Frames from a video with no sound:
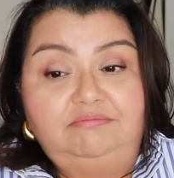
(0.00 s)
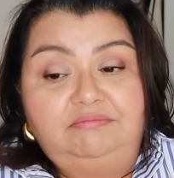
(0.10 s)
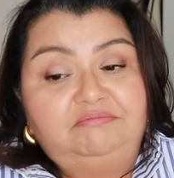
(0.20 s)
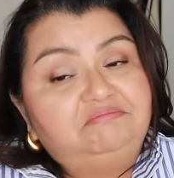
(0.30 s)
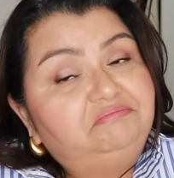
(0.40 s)

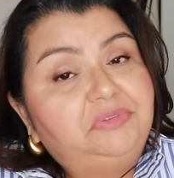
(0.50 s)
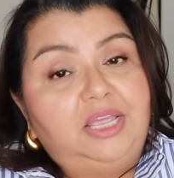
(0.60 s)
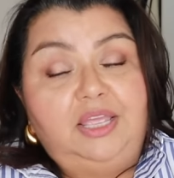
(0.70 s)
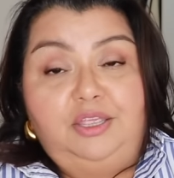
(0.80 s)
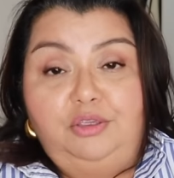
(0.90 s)
And
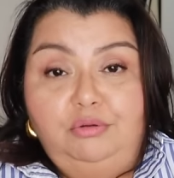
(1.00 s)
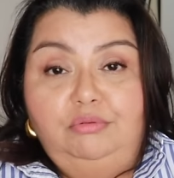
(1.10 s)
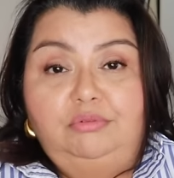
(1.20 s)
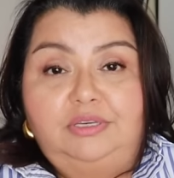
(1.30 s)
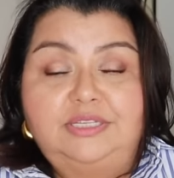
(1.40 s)

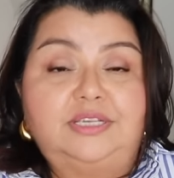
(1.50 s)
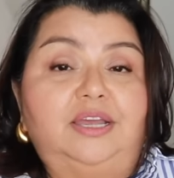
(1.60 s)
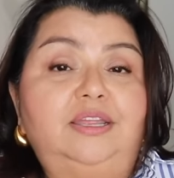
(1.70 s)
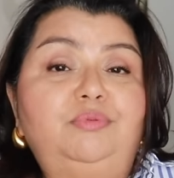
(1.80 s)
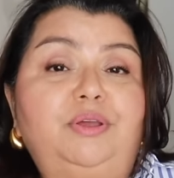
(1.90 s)
you
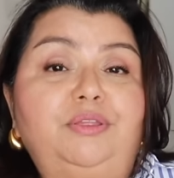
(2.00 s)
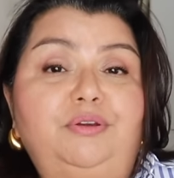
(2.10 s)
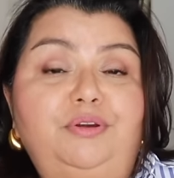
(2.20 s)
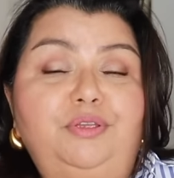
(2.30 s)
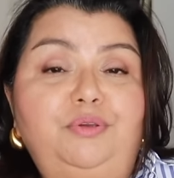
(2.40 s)
decide
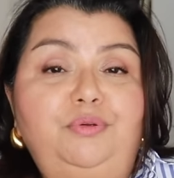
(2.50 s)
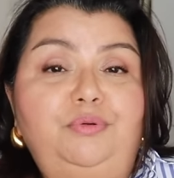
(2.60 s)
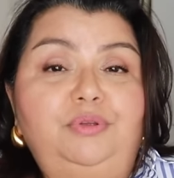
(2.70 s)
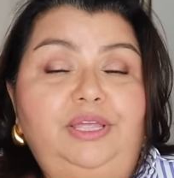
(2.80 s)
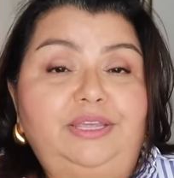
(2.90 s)
whether
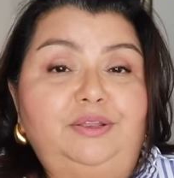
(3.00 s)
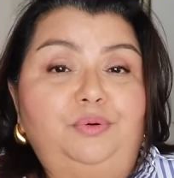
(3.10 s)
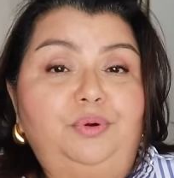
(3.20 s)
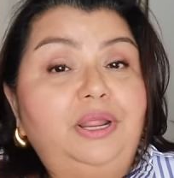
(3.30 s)
you like it or